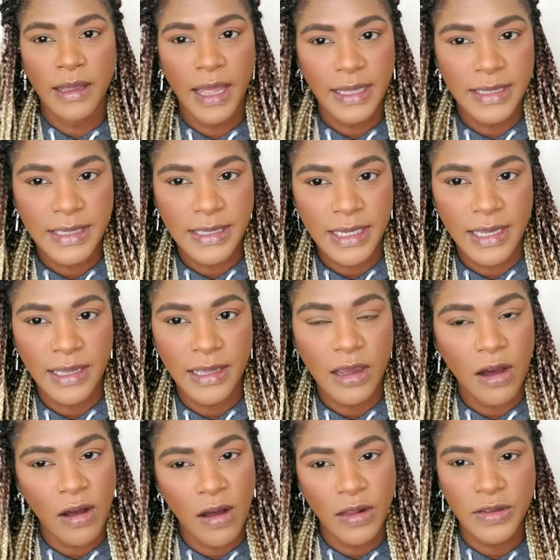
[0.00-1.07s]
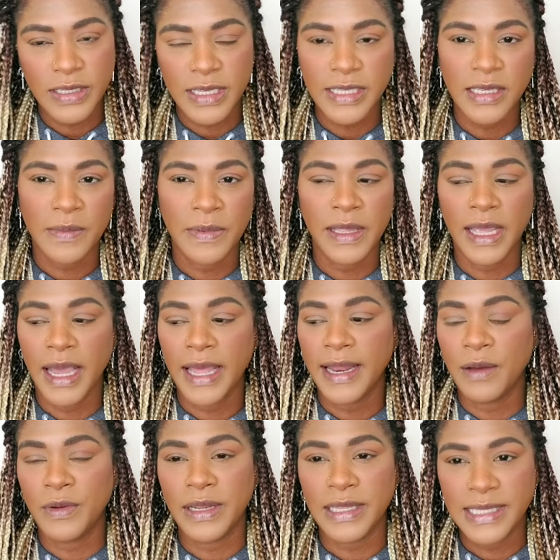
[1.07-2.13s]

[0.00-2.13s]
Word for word: and say call or say something and I would